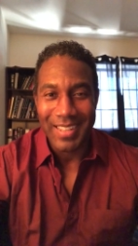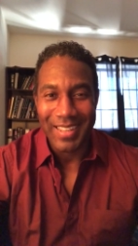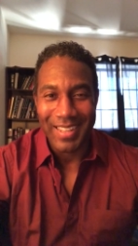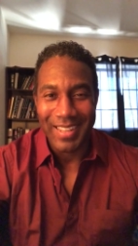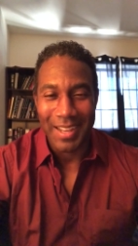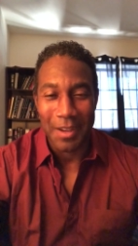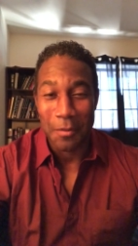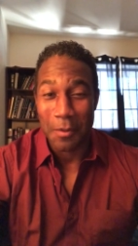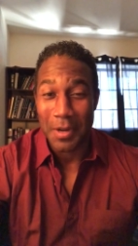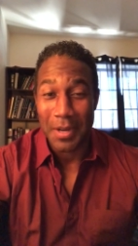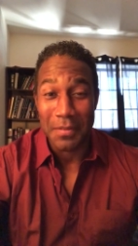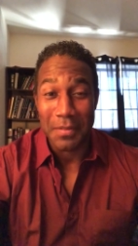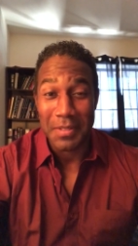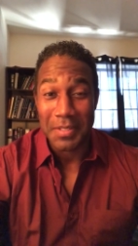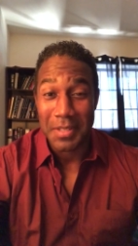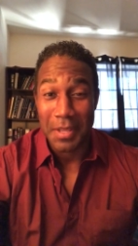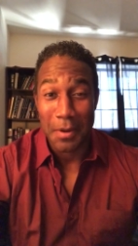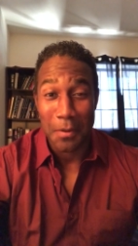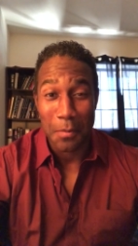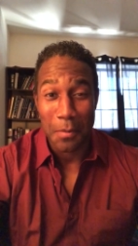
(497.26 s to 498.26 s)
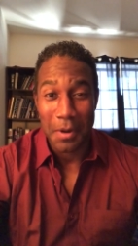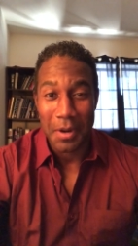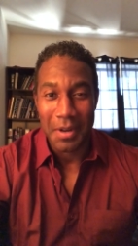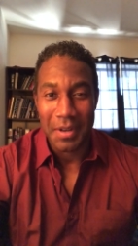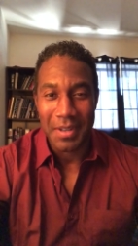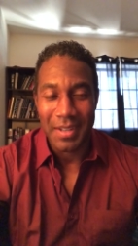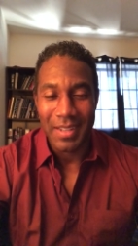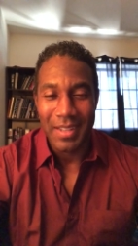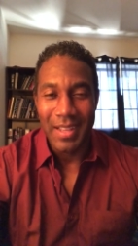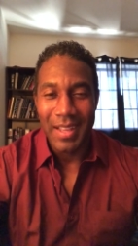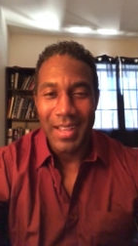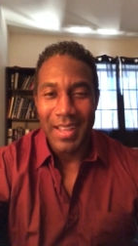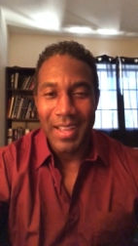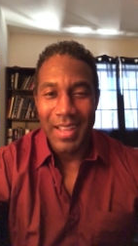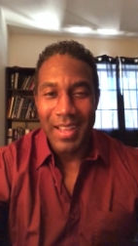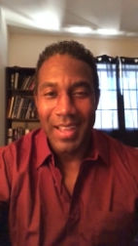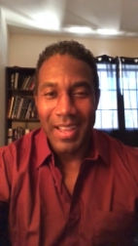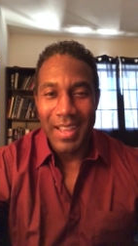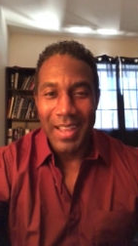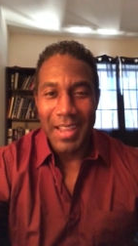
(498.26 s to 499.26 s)
I won't even say the word.
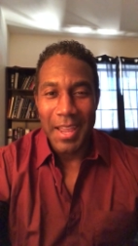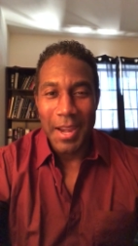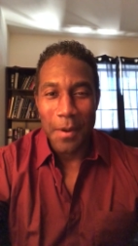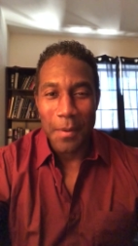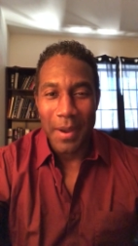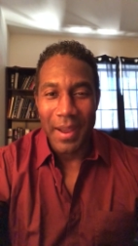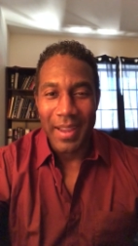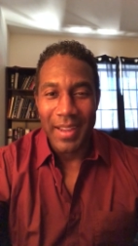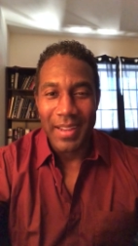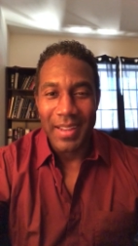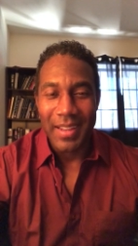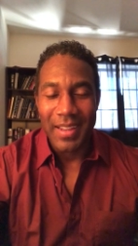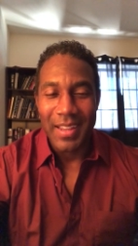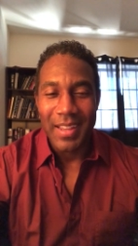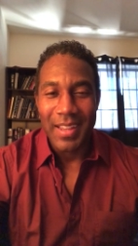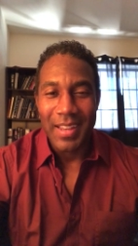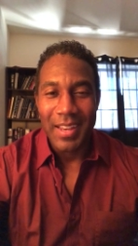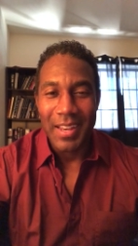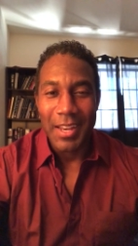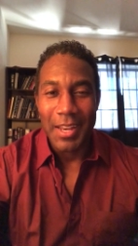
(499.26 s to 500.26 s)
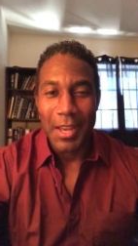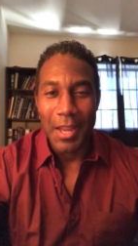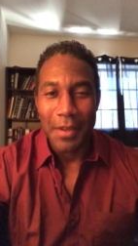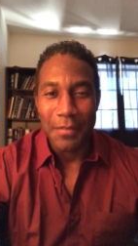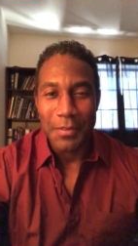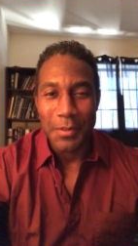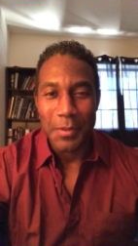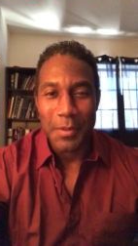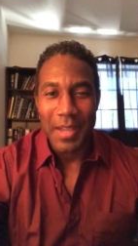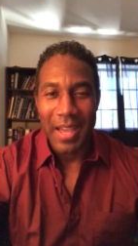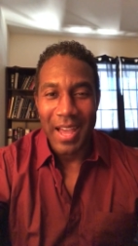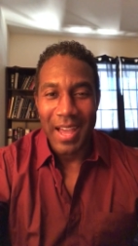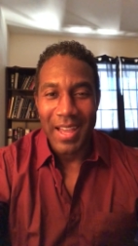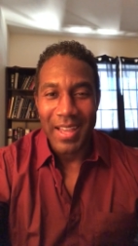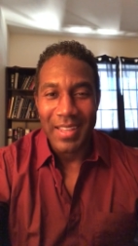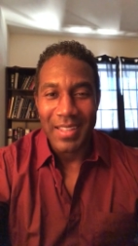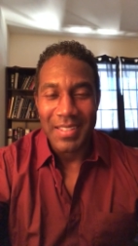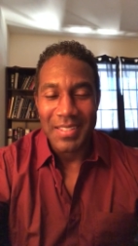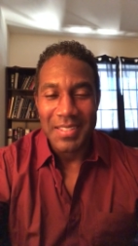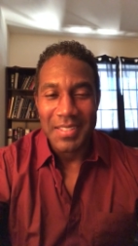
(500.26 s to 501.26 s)
Anyway, love you
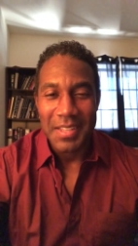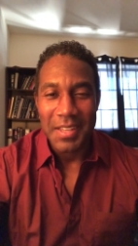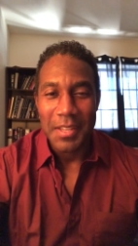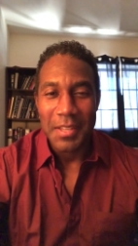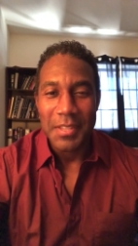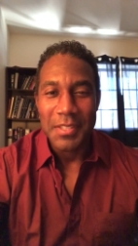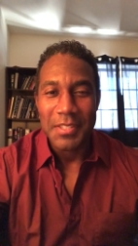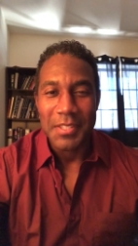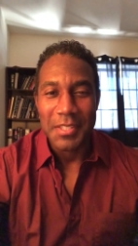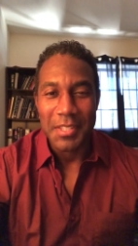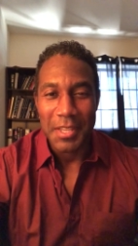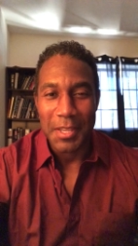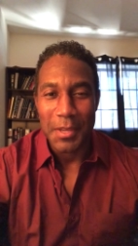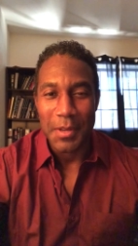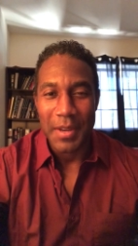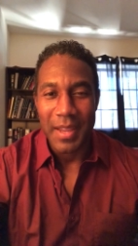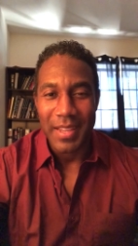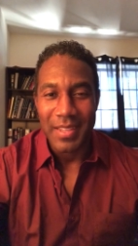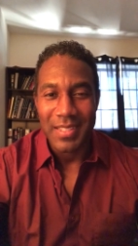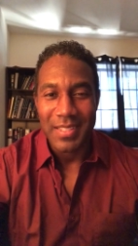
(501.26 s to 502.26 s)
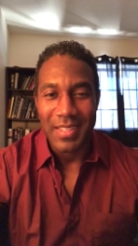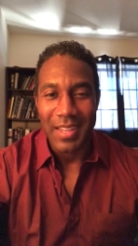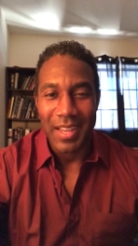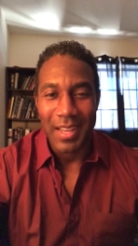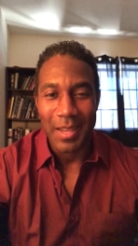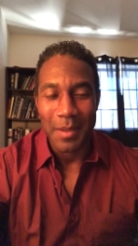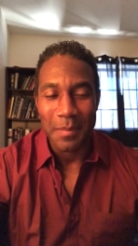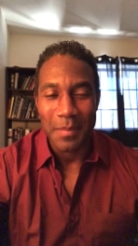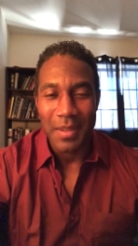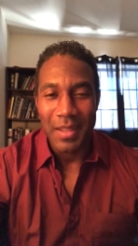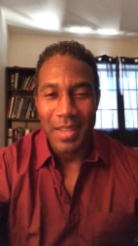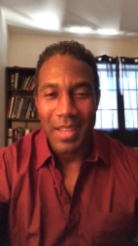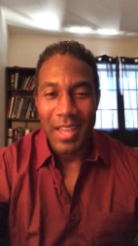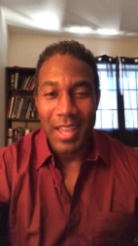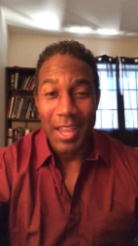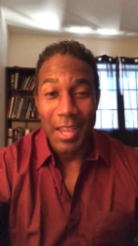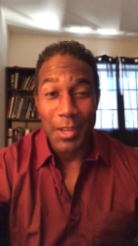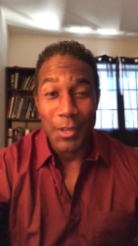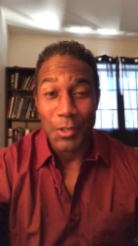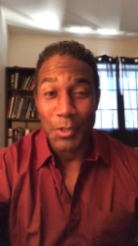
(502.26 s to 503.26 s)
guys. See you next time.
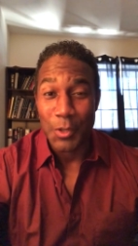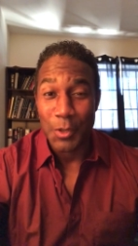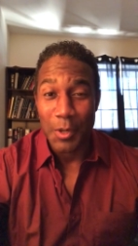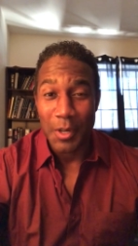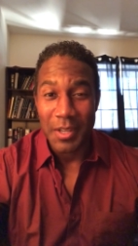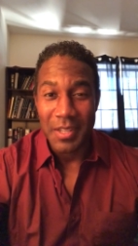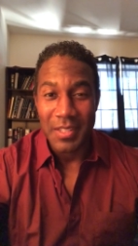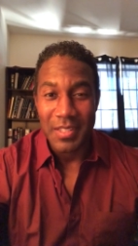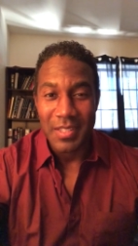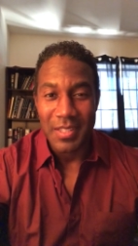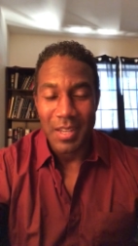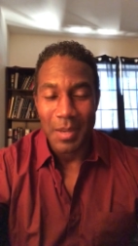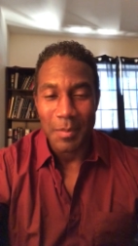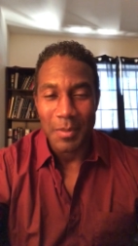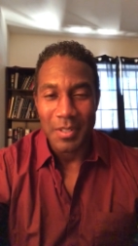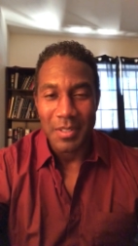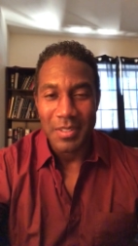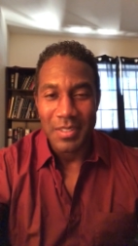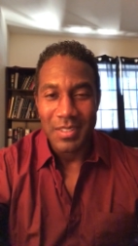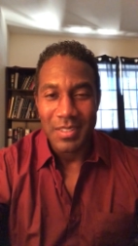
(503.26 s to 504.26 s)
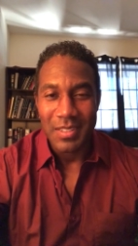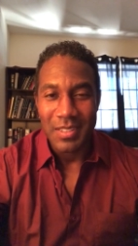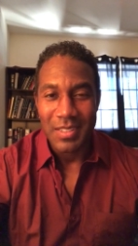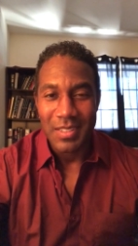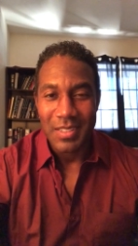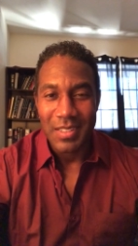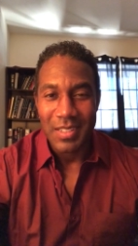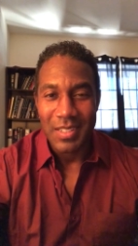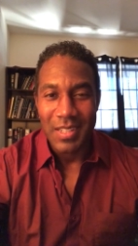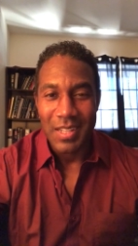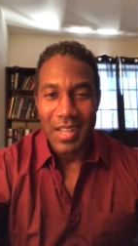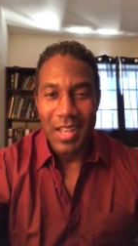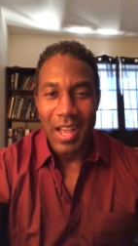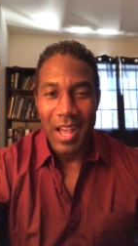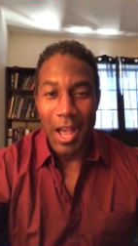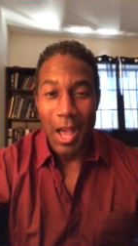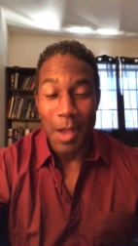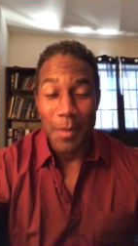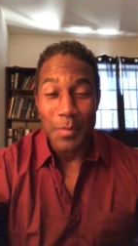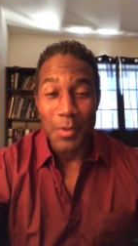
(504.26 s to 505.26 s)
Enjoy your summer.
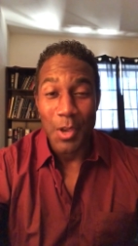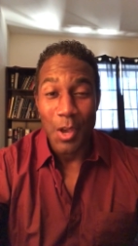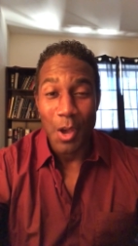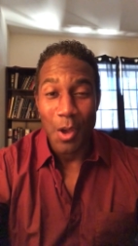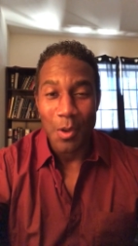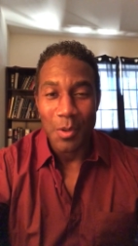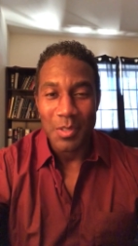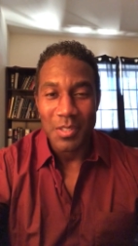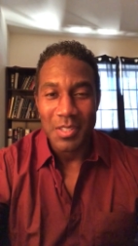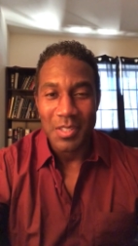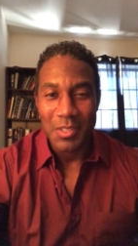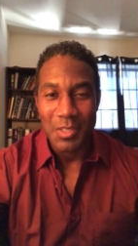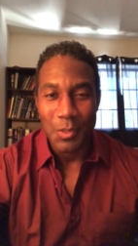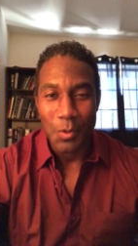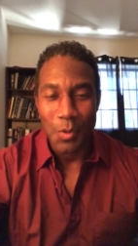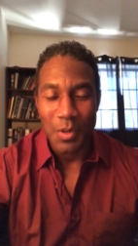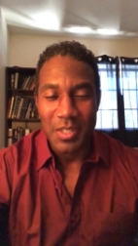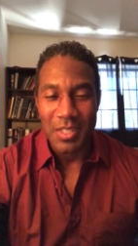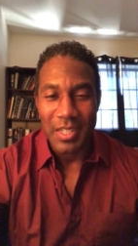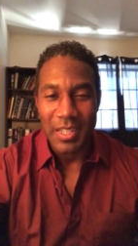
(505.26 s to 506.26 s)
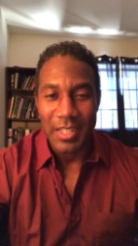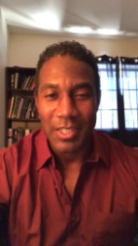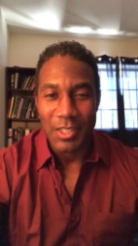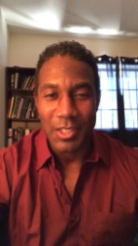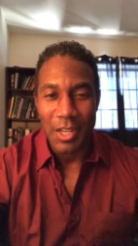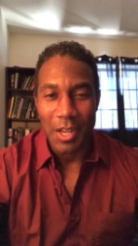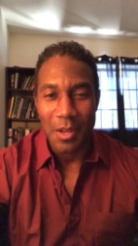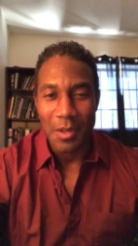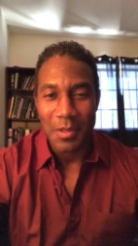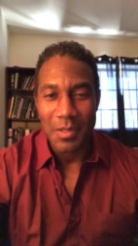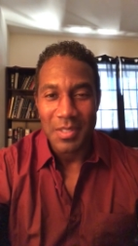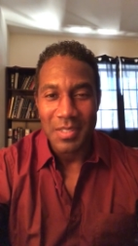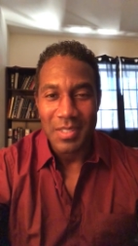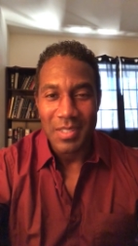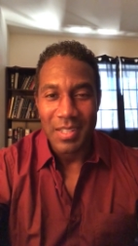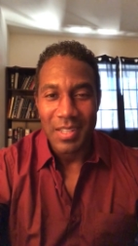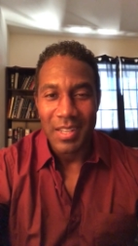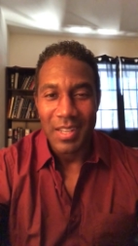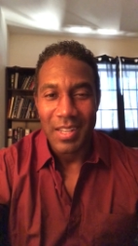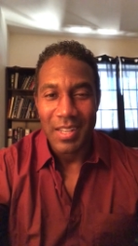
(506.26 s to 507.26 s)
I'm your host, George Lee
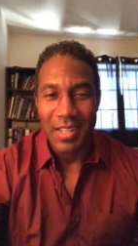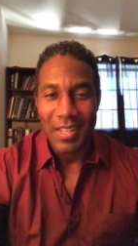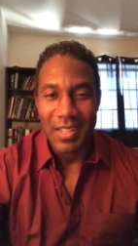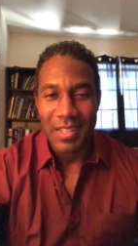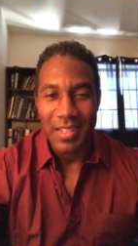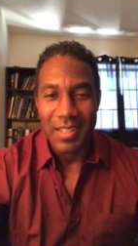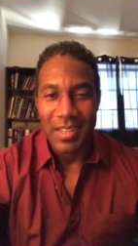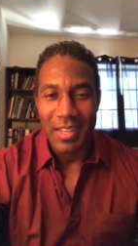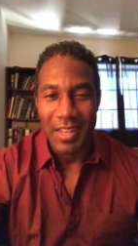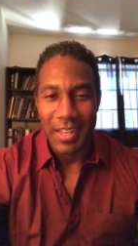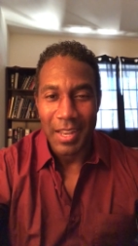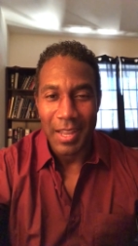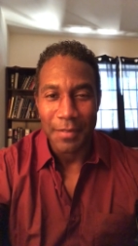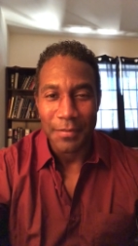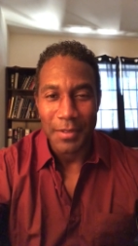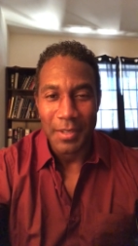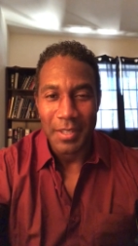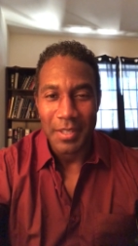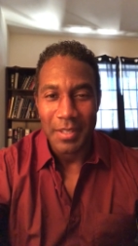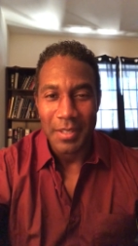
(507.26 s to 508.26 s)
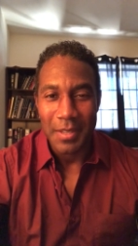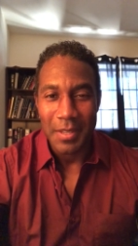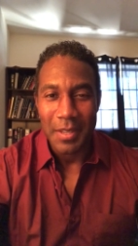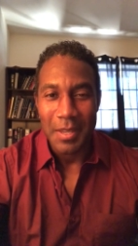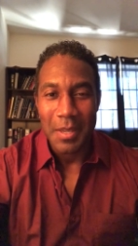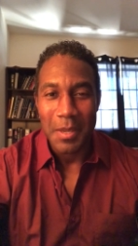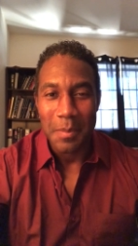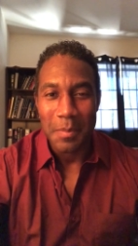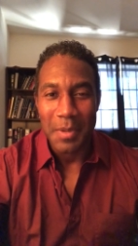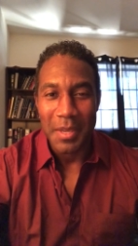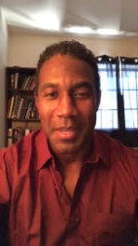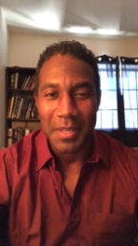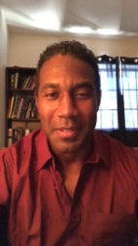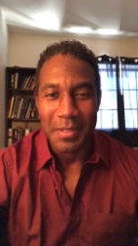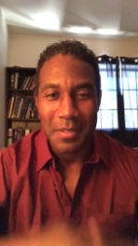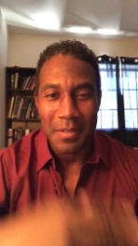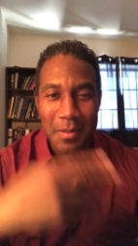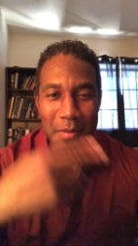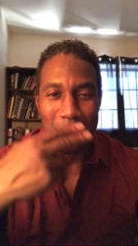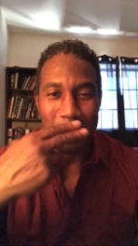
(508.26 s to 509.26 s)
Jones. Love you.
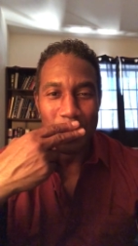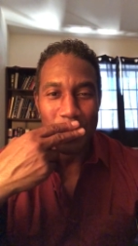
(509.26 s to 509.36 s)
Peace.